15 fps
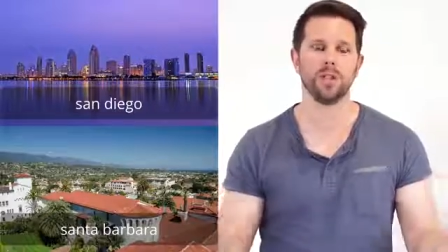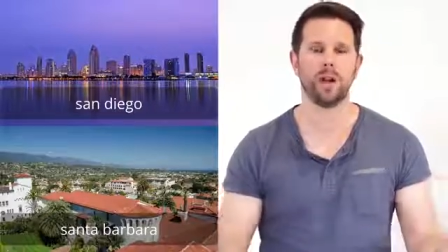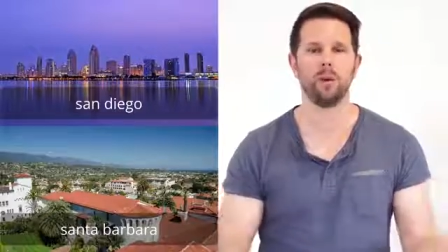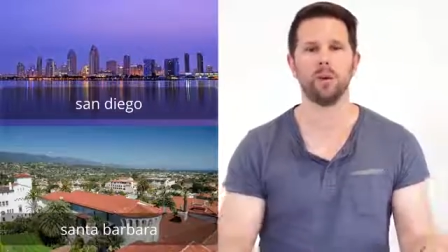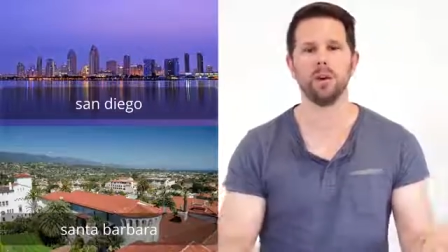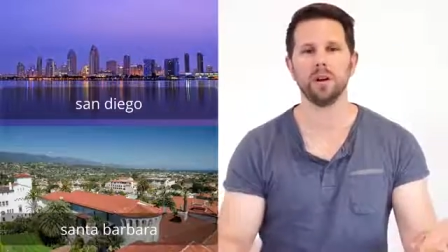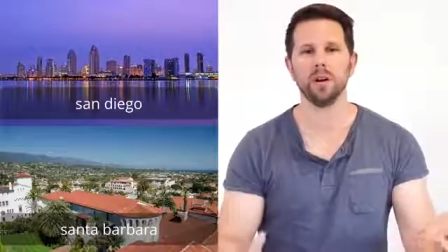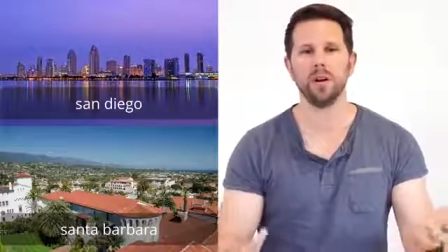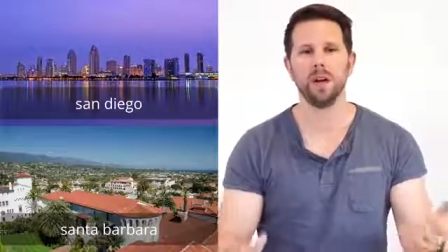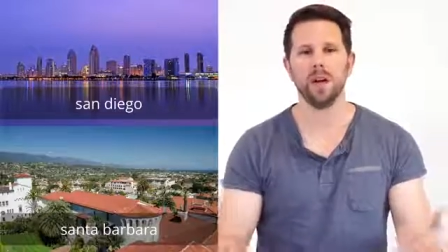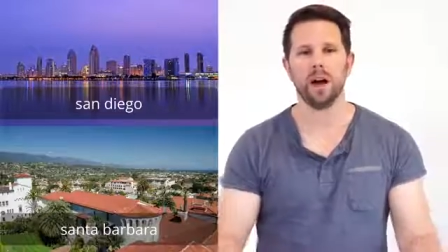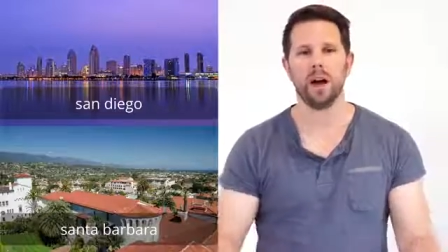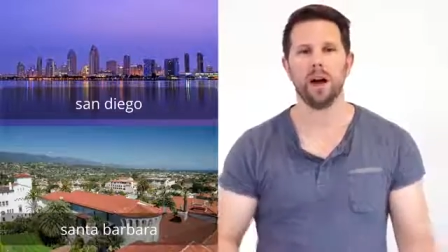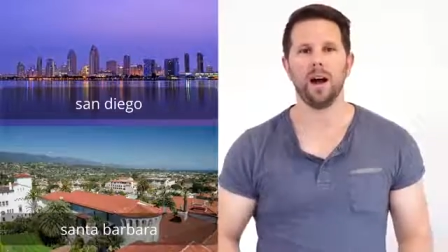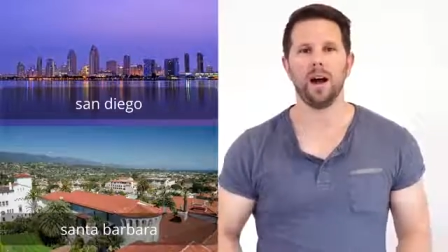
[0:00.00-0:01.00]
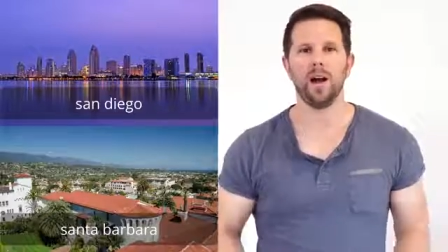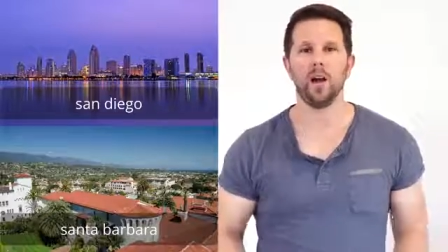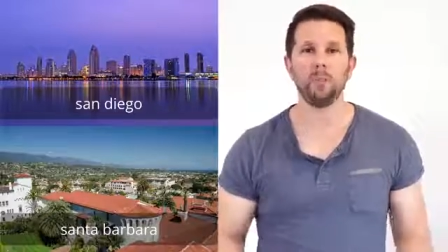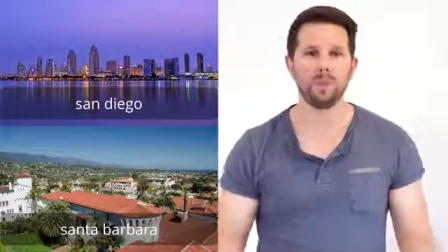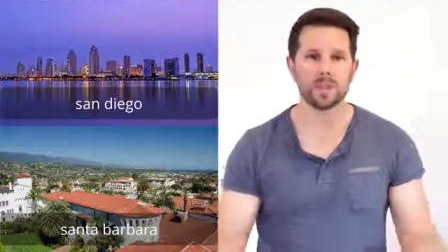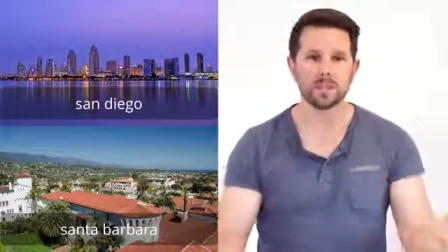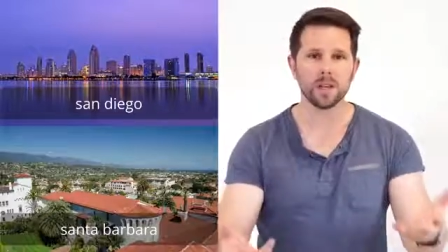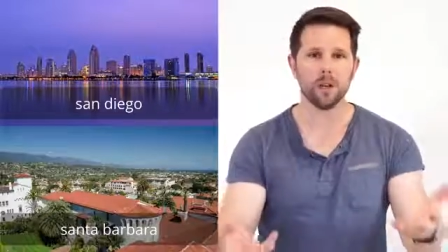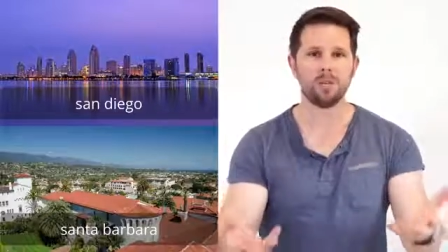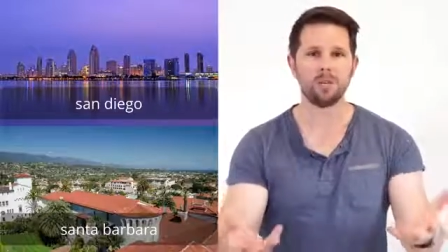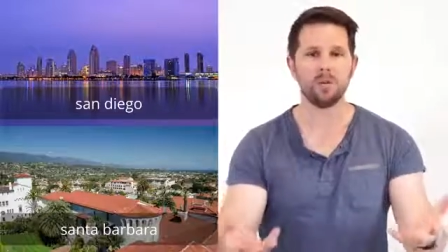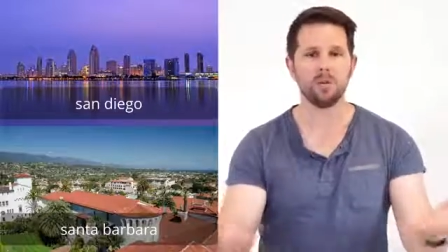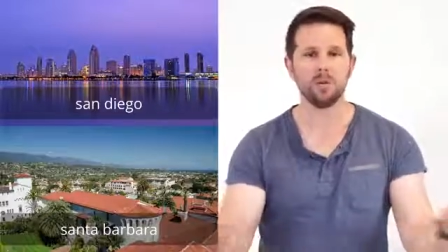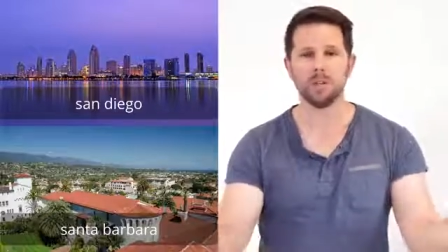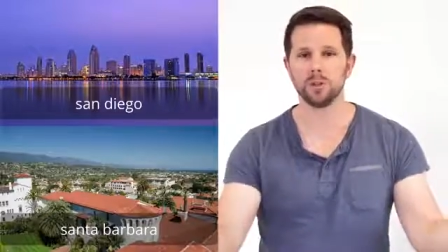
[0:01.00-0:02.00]
network. I hope this
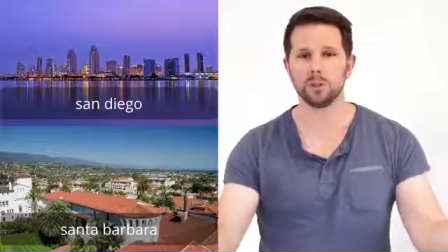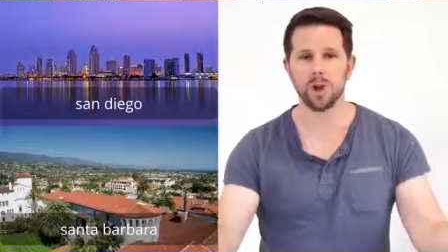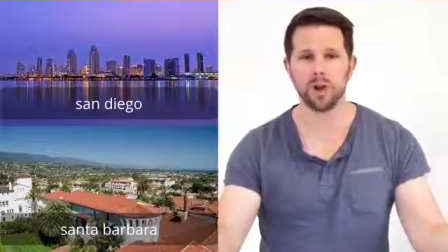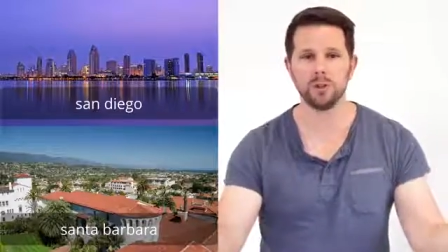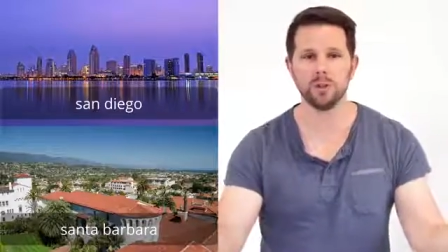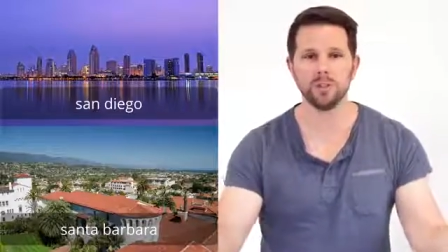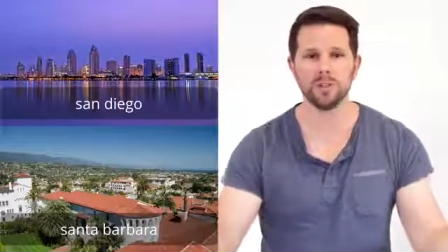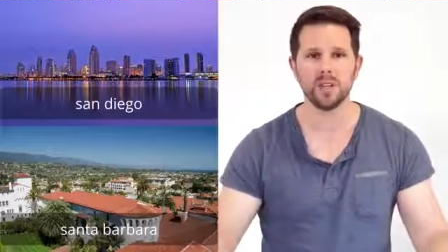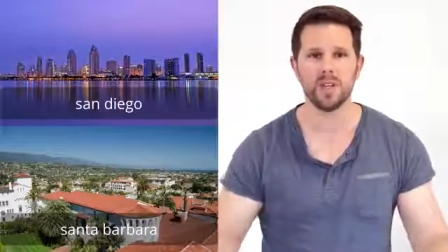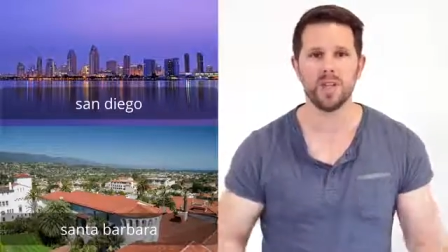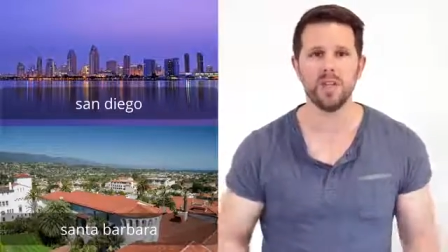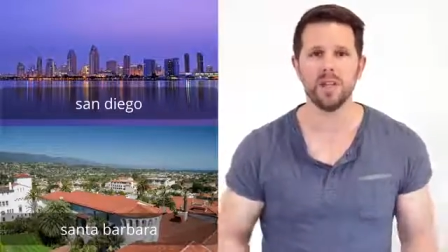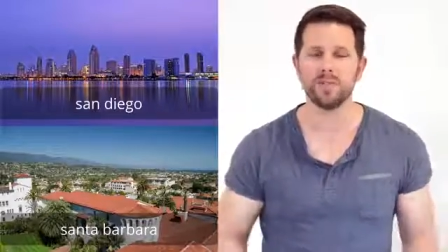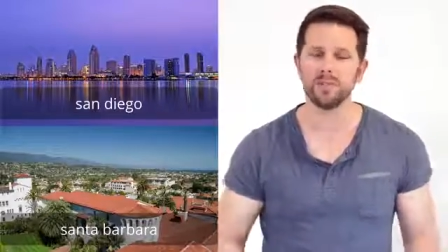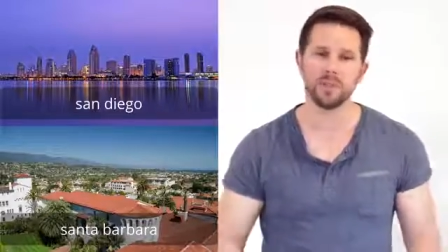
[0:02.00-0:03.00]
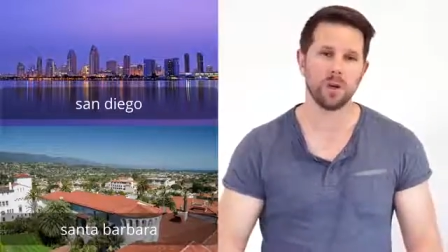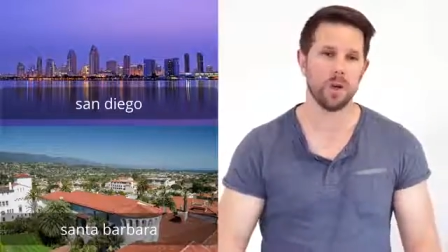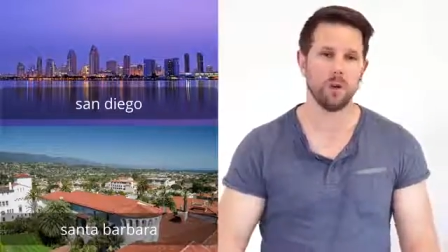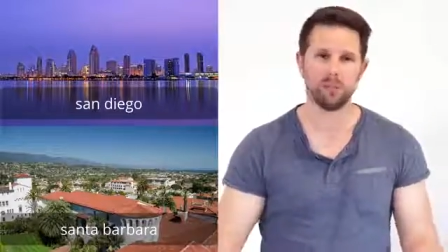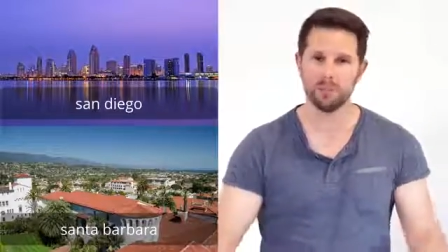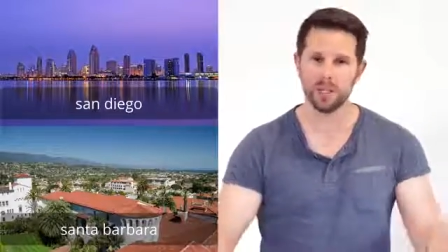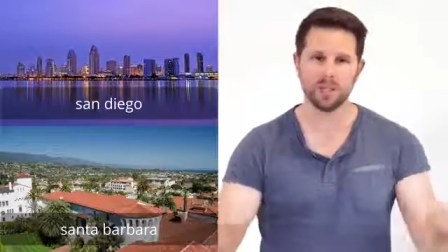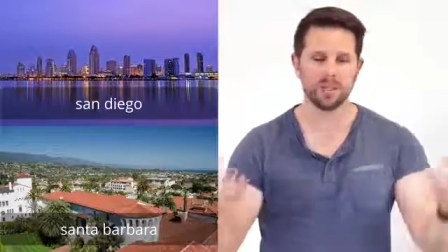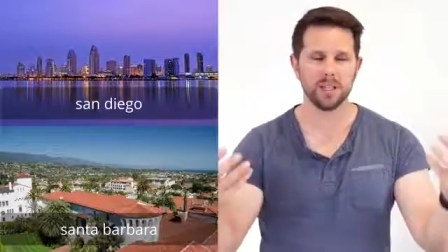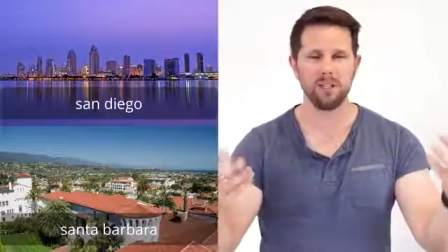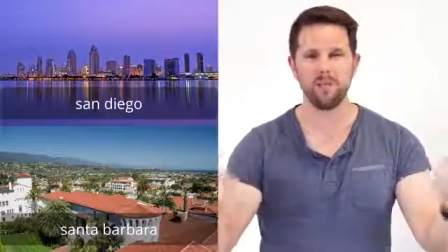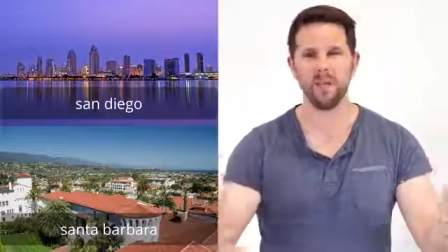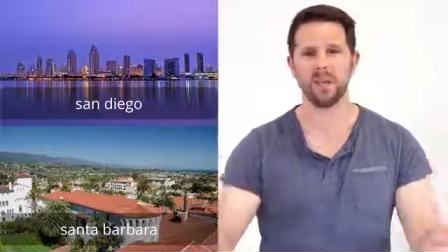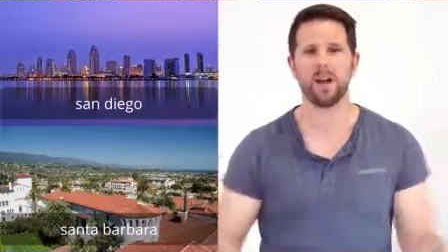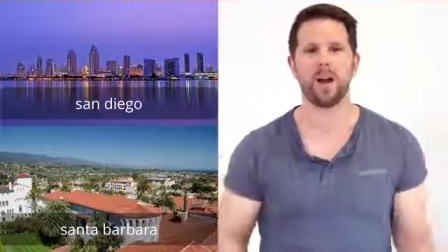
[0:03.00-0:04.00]
helps you in your travels, and if so, please
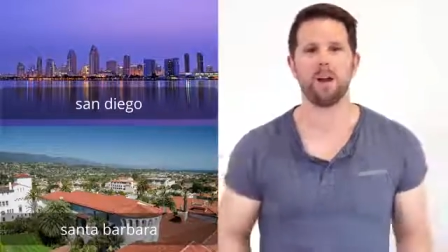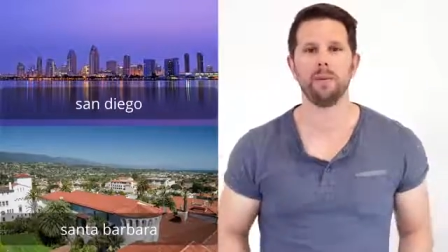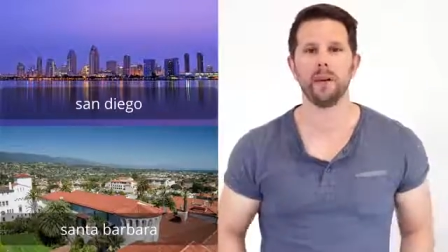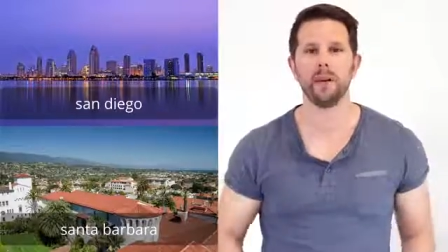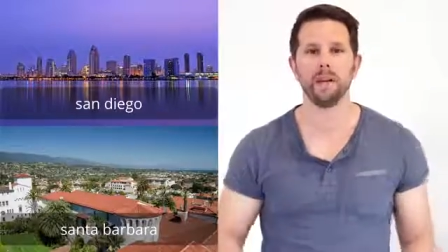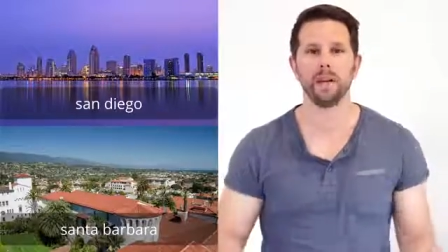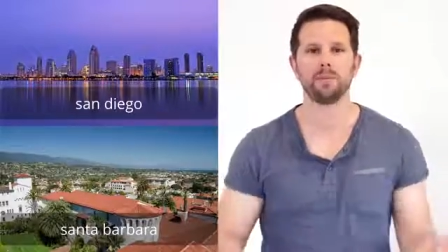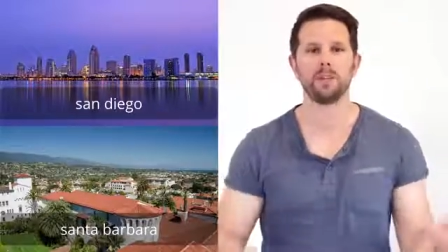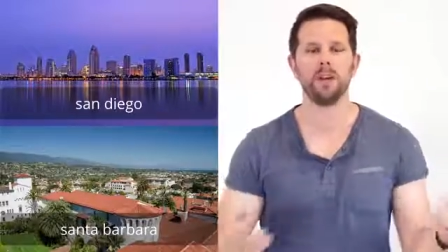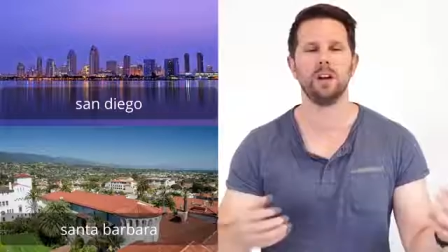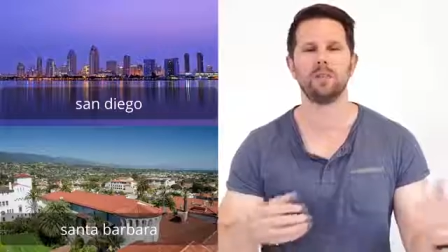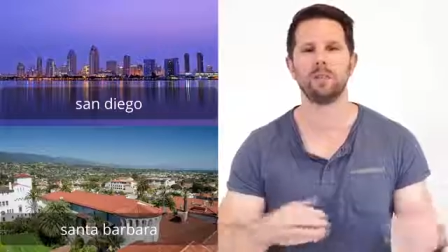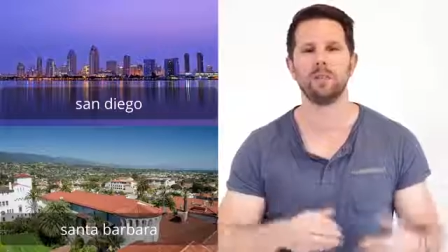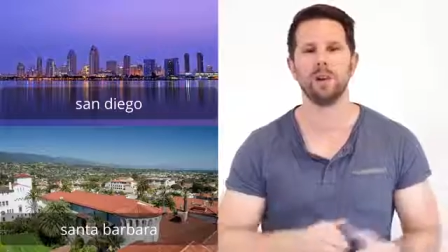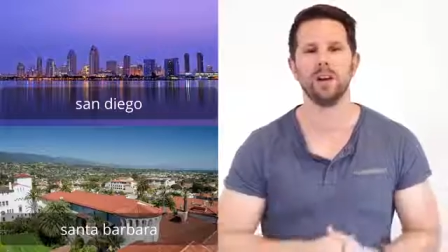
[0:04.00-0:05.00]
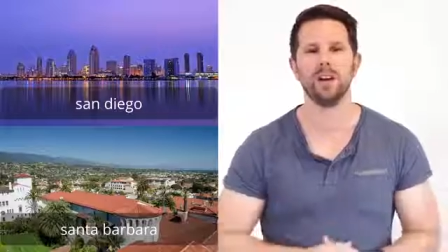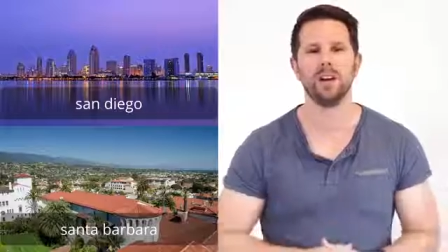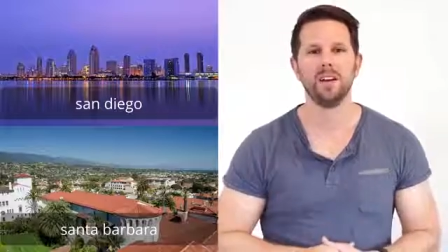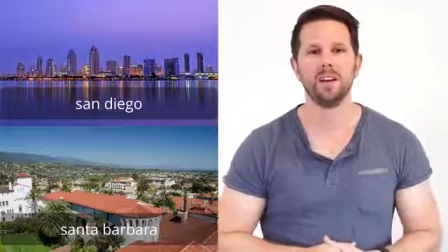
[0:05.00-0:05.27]
leave me a comment. I'd love to hear from you.